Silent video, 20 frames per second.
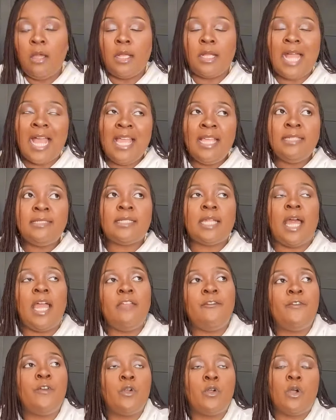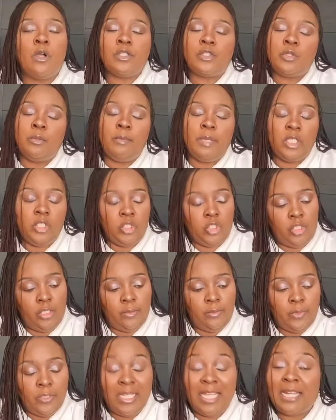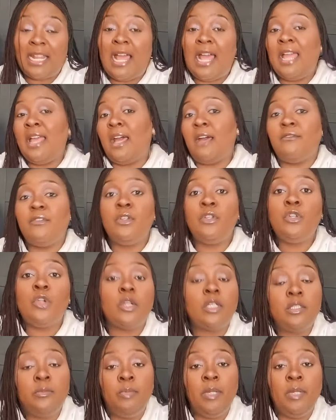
Guys, I forgot to mention that I have not